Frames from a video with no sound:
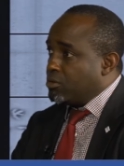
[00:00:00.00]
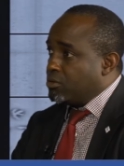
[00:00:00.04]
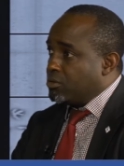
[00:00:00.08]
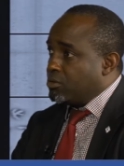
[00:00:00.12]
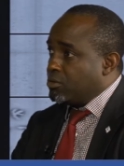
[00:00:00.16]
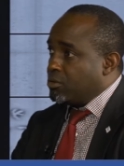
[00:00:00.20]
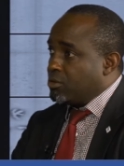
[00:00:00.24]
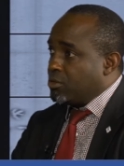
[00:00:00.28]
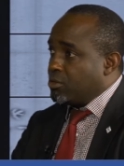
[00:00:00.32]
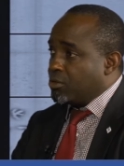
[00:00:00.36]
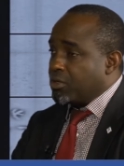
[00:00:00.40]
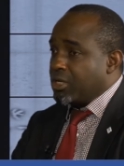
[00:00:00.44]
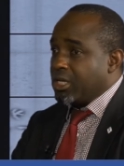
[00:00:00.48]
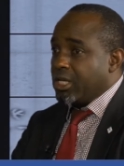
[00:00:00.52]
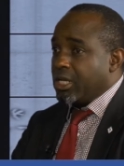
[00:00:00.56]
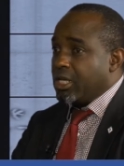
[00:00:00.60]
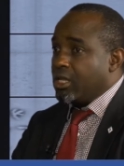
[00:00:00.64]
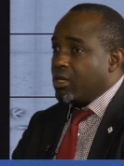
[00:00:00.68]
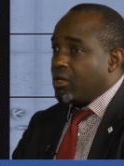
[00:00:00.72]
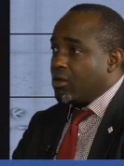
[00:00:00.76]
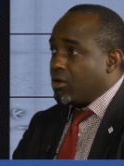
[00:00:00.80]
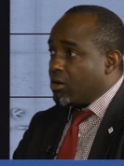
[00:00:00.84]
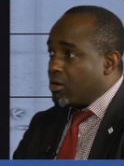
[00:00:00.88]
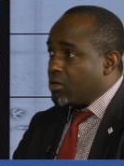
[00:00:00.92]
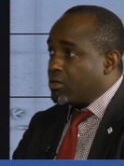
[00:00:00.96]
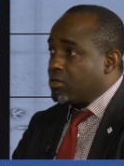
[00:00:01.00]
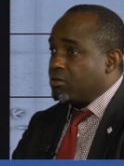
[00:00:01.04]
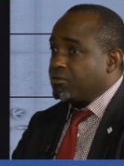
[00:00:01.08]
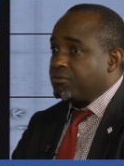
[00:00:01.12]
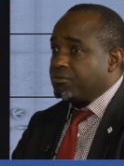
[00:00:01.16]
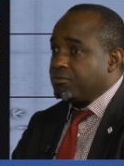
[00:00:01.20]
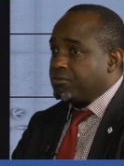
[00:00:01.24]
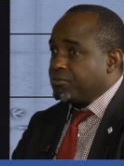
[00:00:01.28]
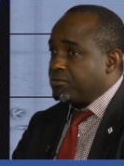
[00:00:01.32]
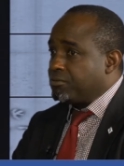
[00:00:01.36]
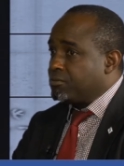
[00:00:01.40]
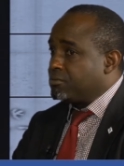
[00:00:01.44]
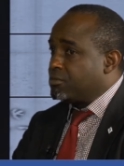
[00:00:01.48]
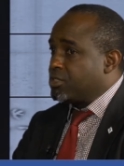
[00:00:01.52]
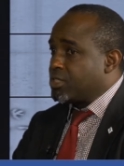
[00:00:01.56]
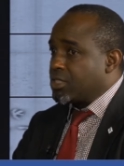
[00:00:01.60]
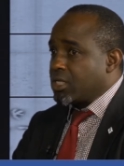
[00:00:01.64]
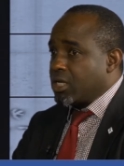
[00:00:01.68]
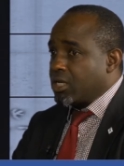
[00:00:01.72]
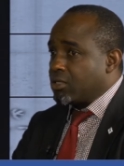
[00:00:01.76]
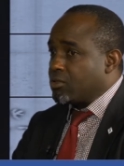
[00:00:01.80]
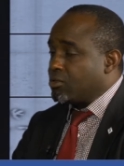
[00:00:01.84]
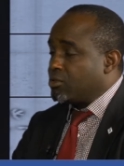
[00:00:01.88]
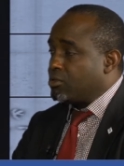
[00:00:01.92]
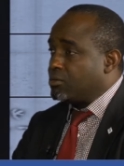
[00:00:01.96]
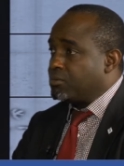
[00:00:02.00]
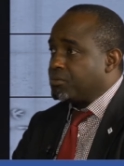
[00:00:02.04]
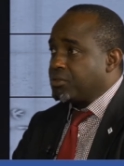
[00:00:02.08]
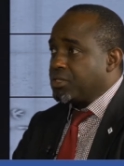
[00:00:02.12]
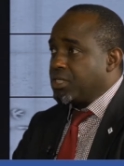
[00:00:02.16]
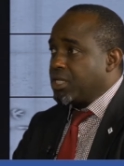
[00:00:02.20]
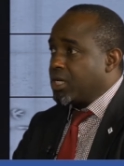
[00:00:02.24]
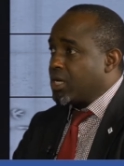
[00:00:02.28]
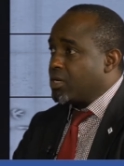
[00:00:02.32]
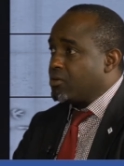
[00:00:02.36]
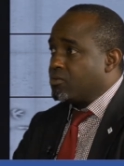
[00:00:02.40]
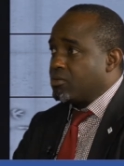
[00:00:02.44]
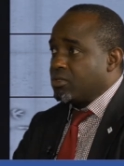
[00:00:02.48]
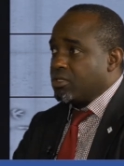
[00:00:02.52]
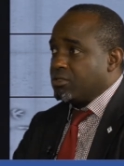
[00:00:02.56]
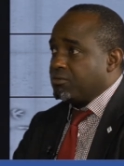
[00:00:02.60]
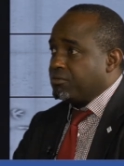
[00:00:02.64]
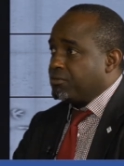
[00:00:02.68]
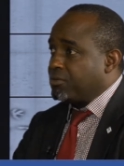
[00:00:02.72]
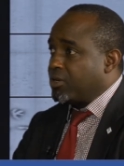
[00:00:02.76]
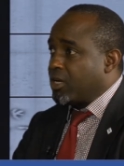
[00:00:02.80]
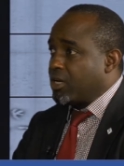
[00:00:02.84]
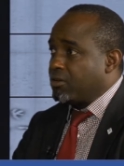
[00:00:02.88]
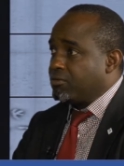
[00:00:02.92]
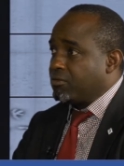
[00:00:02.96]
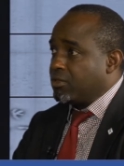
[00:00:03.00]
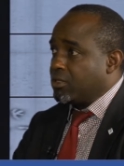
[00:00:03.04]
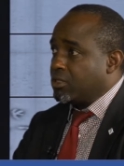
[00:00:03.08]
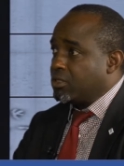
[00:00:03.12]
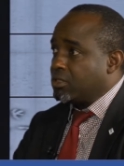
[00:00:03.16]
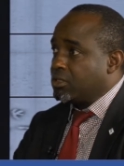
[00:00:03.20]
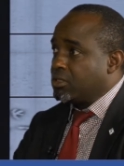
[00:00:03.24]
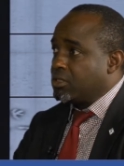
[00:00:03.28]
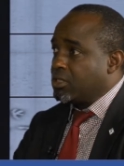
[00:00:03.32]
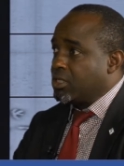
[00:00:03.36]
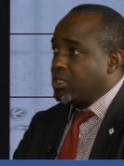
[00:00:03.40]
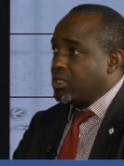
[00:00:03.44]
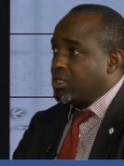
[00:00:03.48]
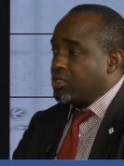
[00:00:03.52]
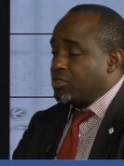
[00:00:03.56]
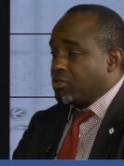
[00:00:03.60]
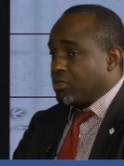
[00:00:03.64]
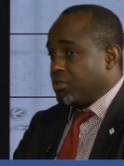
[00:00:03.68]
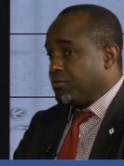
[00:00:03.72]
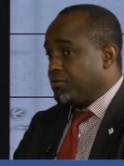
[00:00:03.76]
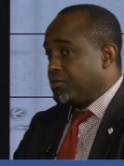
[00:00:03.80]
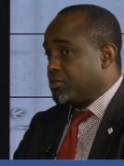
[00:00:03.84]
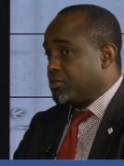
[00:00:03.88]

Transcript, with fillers: Yes. Okay, a lot of startups die within 5 years. Mm. So if you